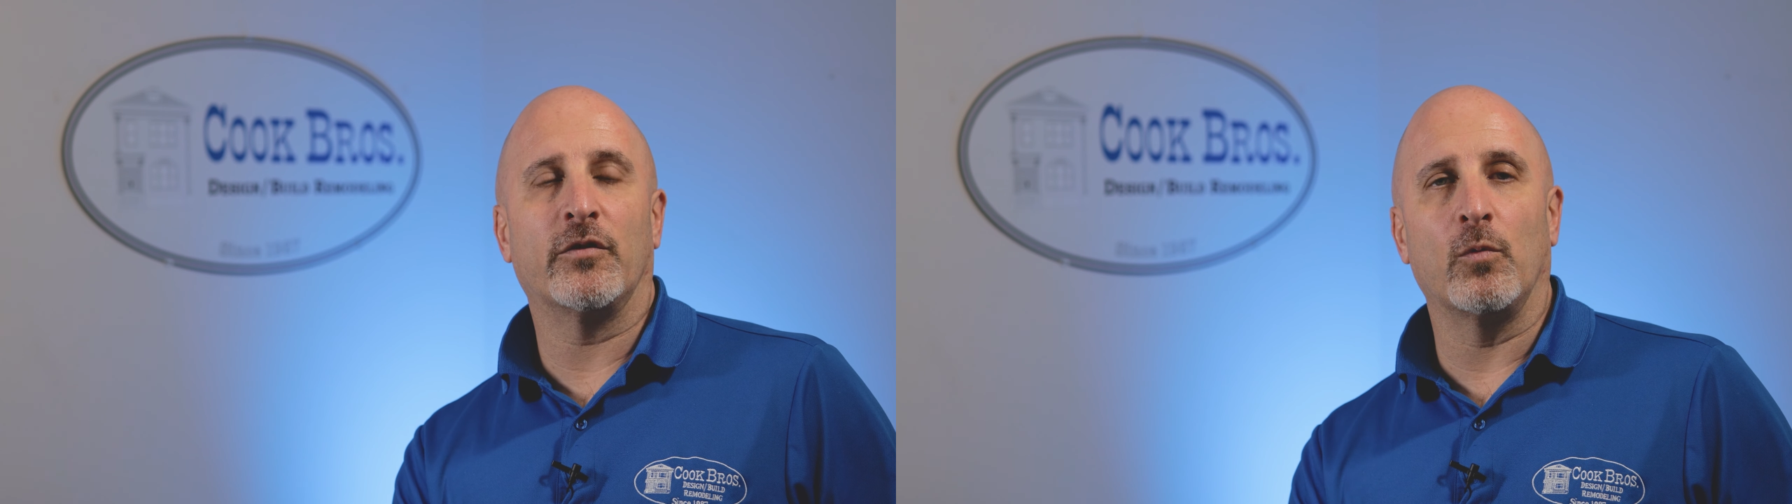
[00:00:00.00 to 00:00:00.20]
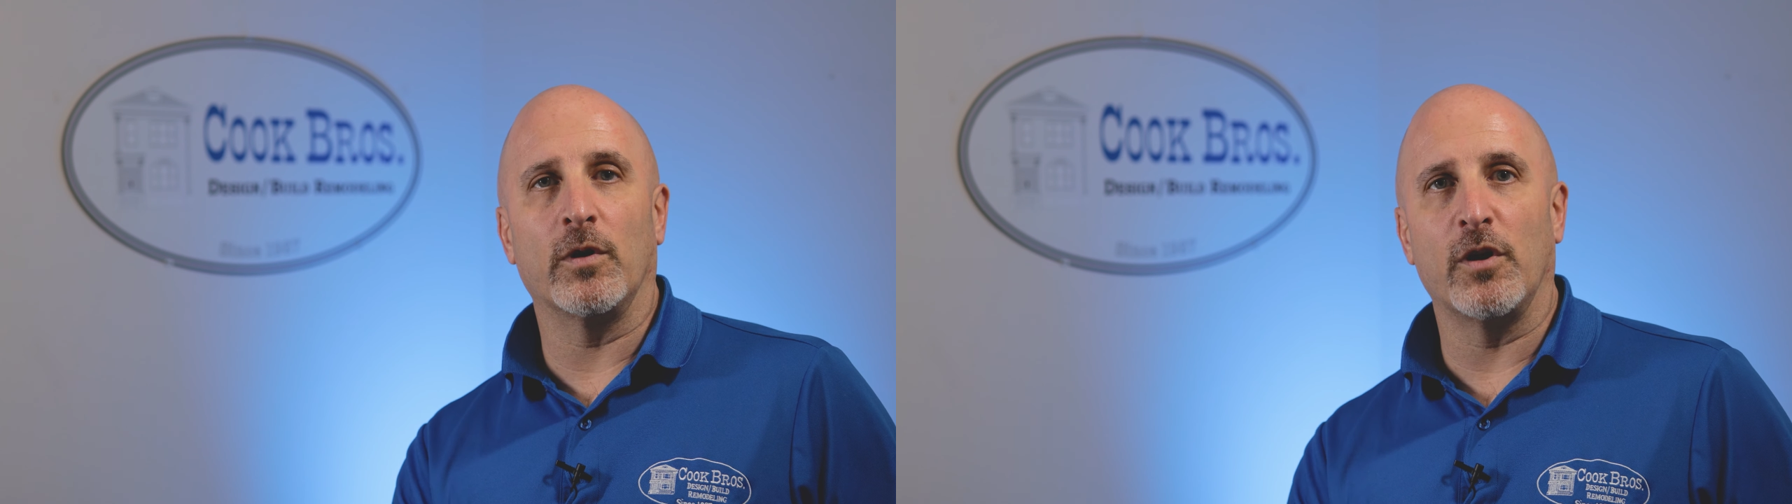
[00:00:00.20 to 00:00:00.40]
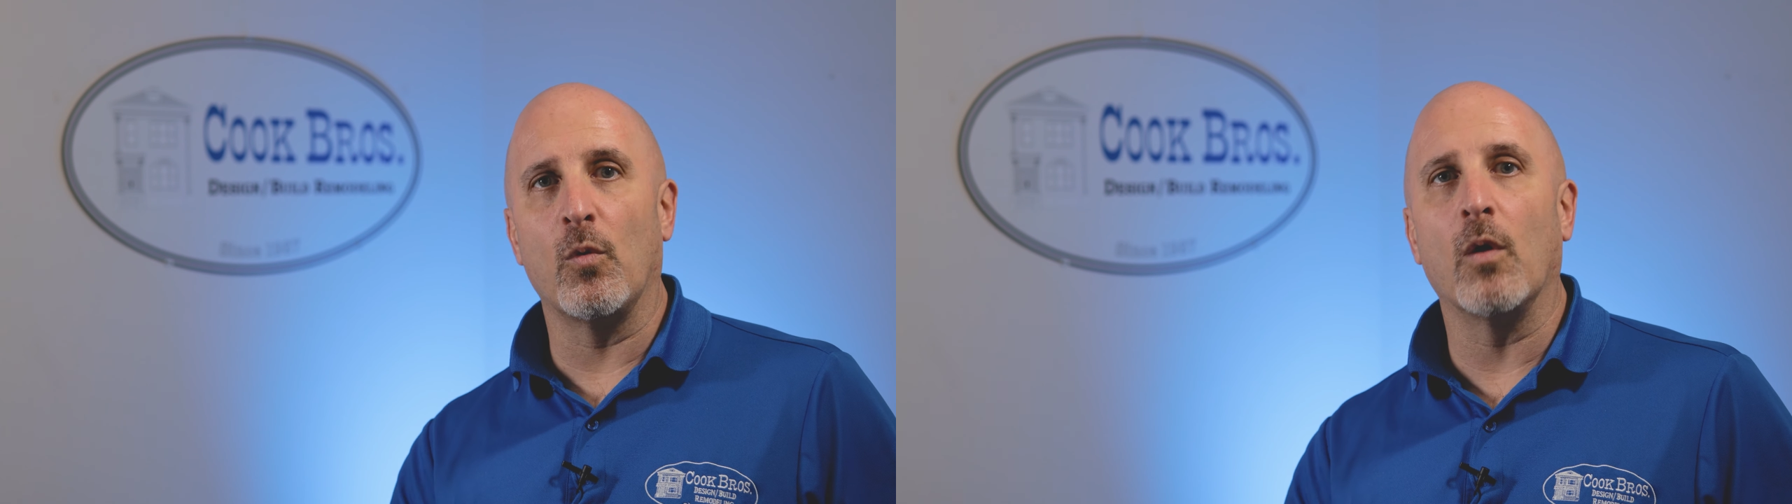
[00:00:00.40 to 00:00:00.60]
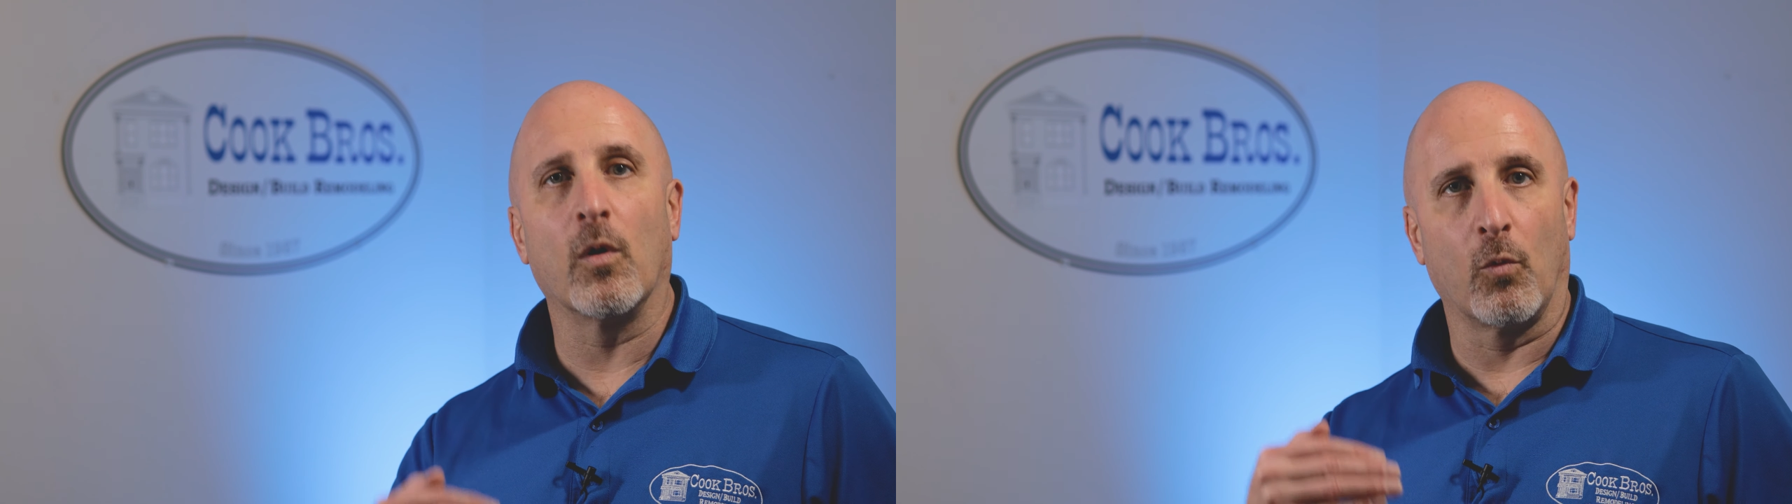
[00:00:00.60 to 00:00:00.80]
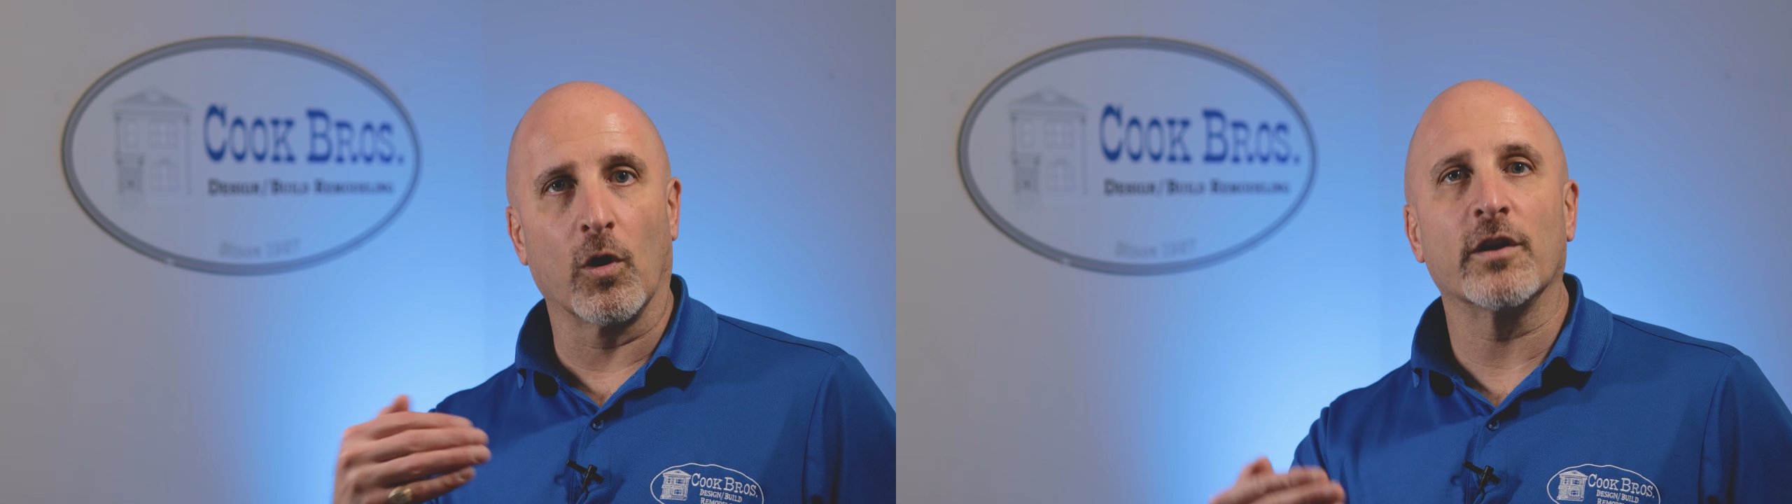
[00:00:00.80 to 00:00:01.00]
so we know what
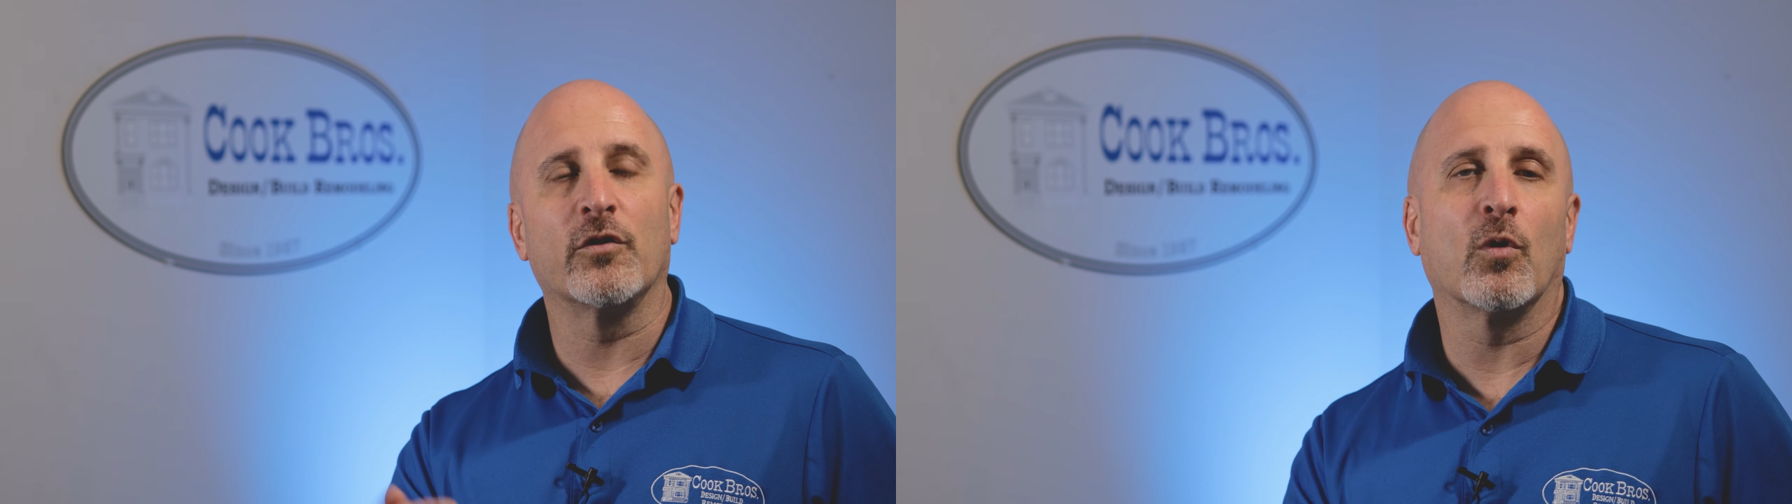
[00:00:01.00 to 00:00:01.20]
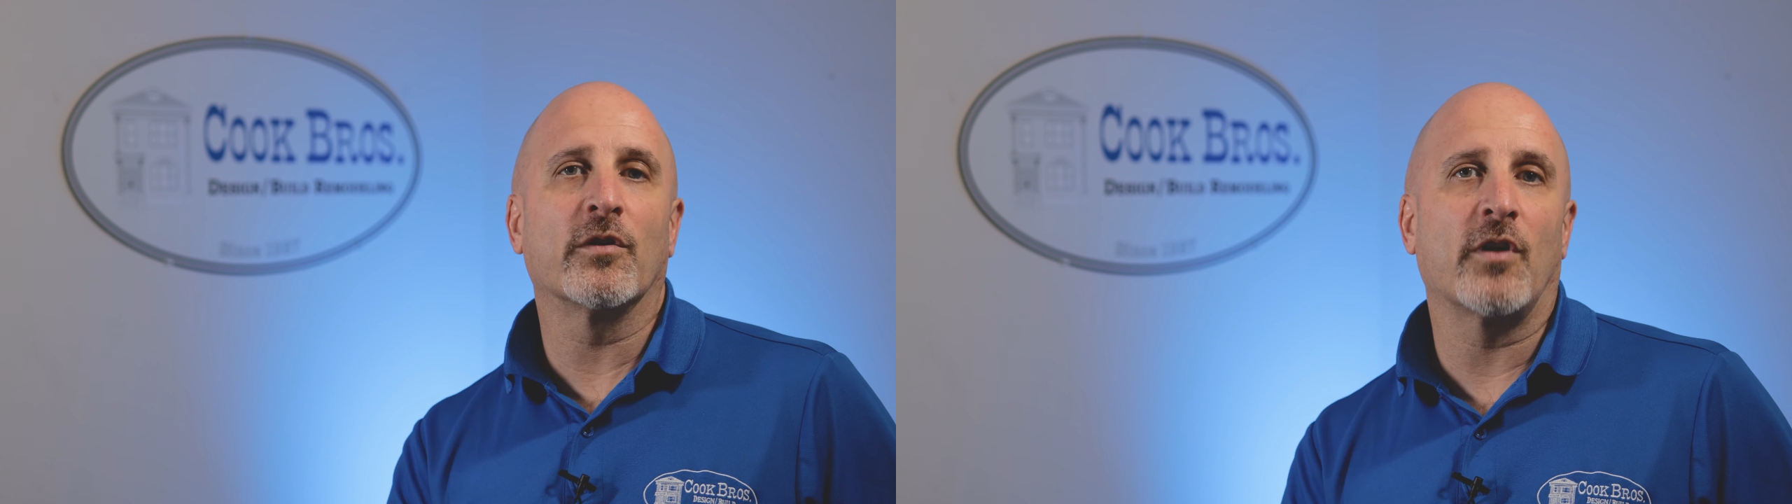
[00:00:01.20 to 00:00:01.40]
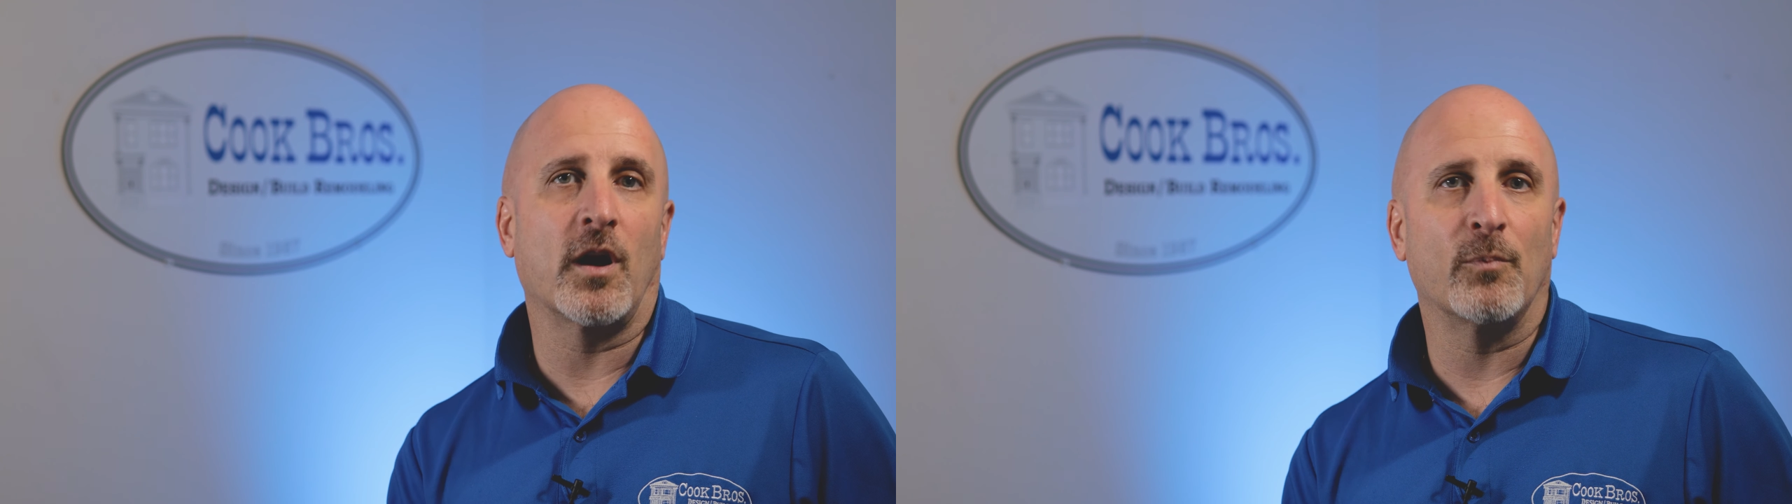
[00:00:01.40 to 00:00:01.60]
we're working towards on our